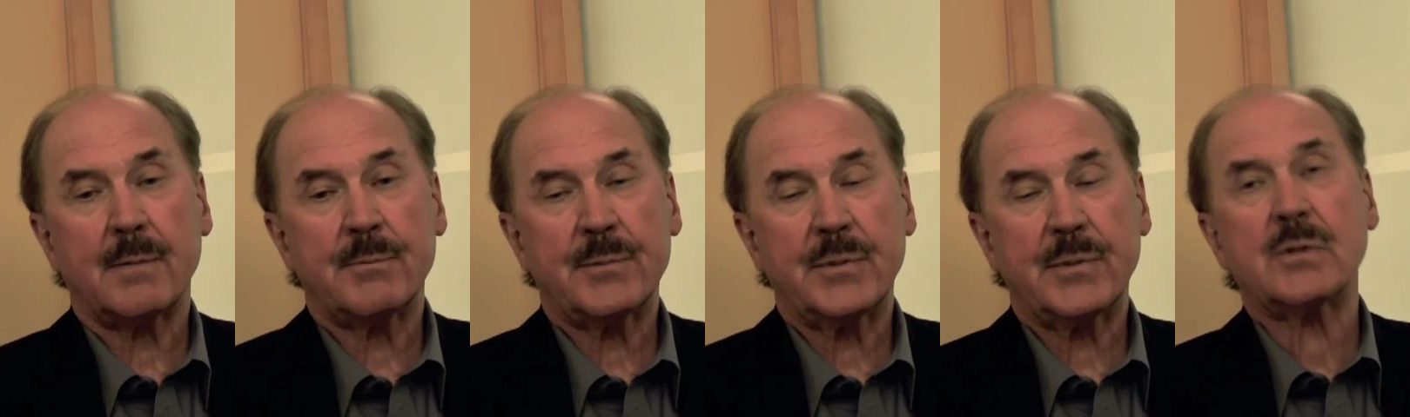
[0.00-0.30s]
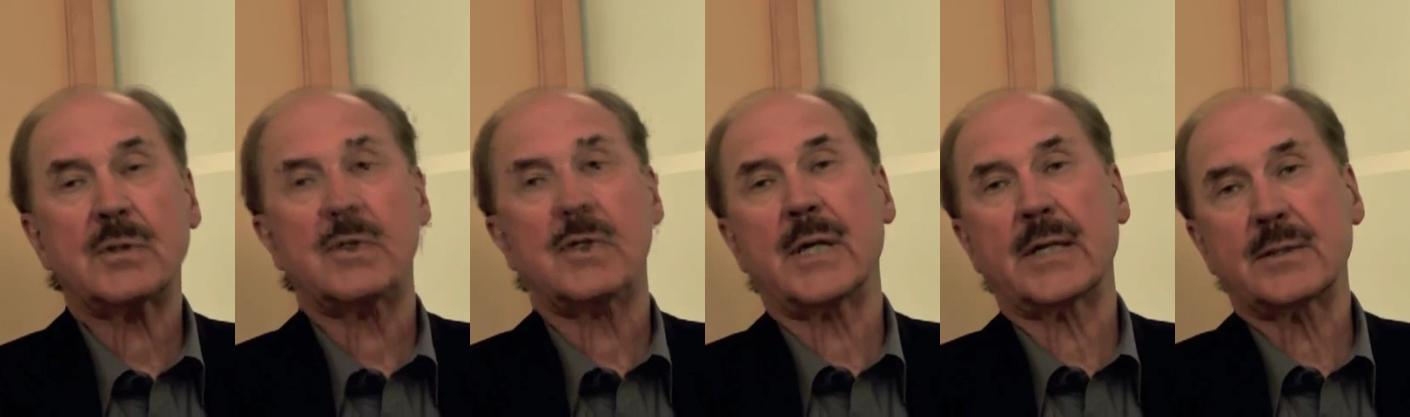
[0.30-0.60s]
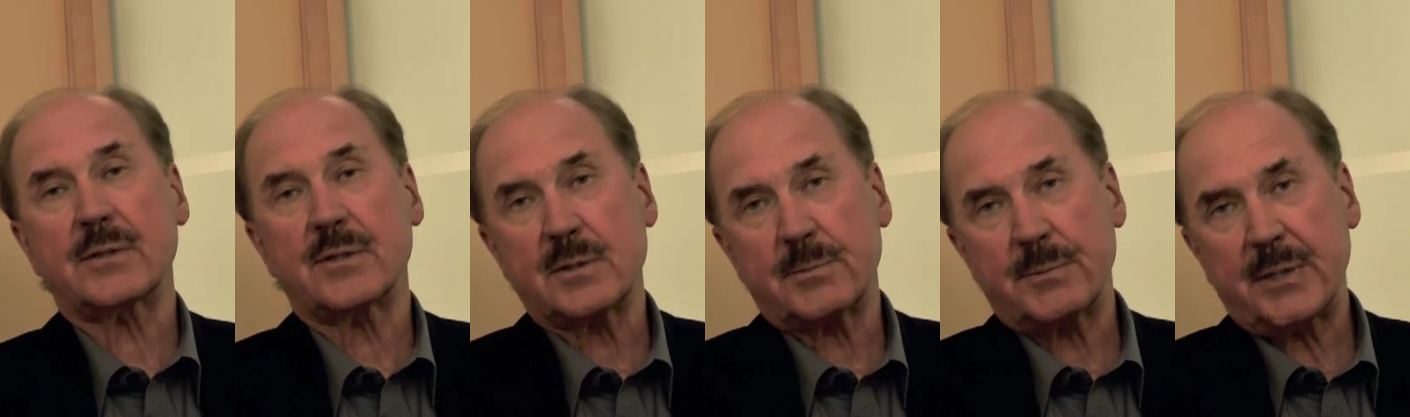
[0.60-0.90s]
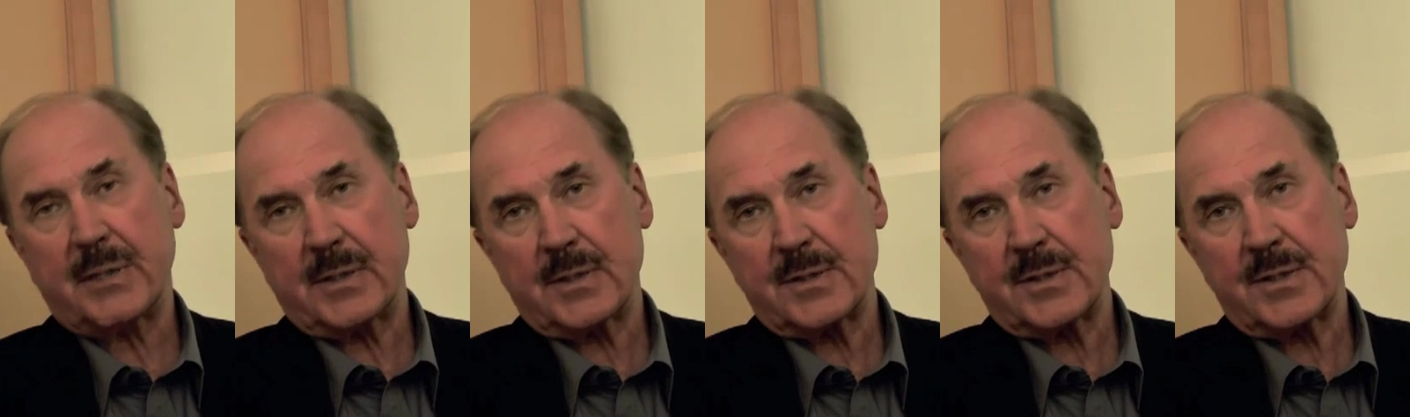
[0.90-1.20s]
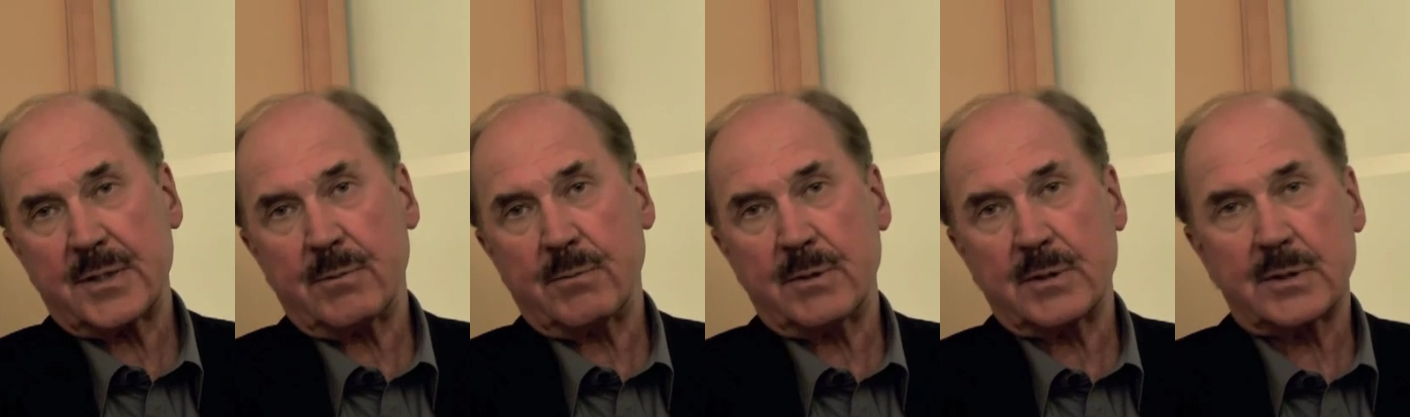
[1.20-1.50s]
bill collectors because
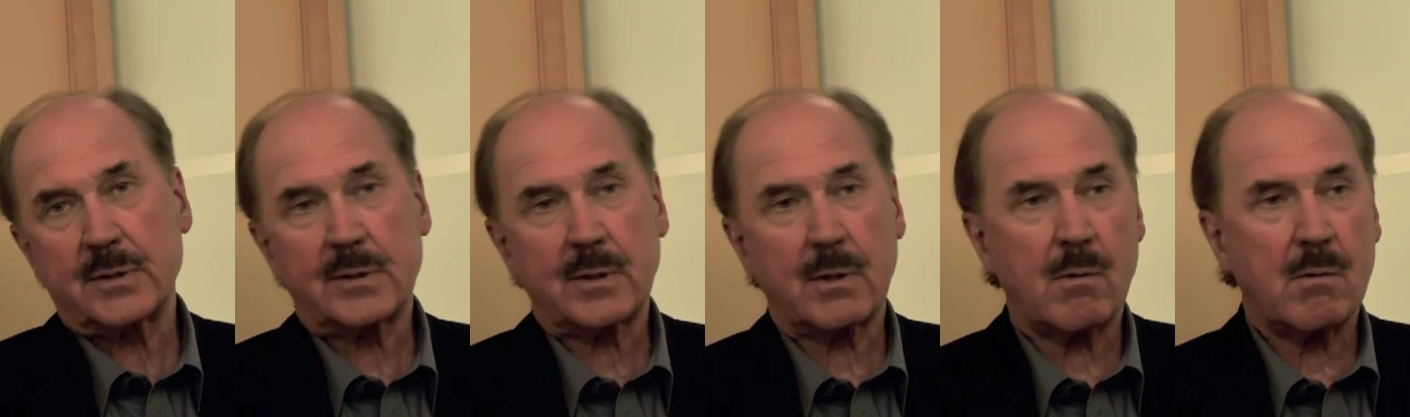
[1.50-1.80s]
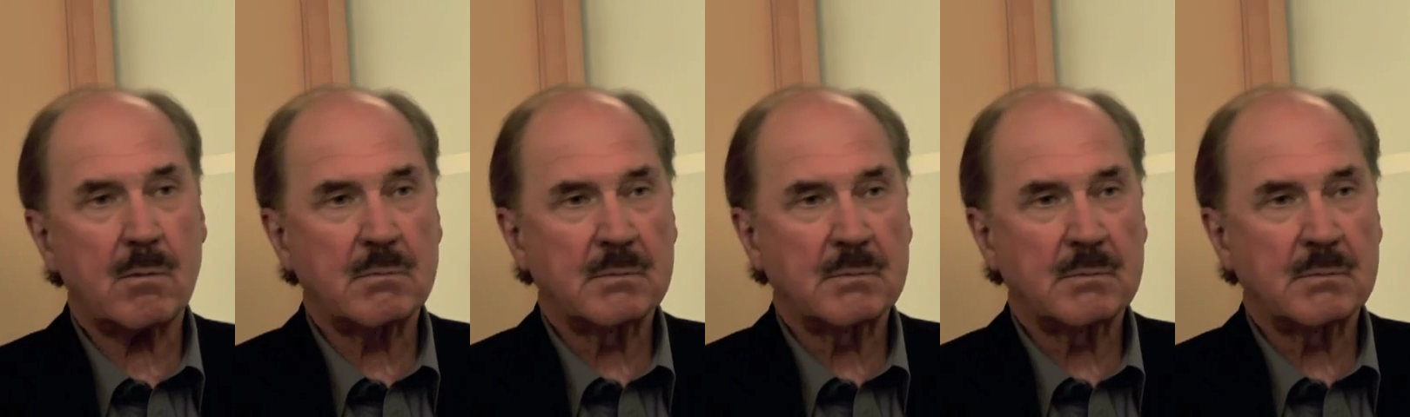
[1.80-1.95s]
he was so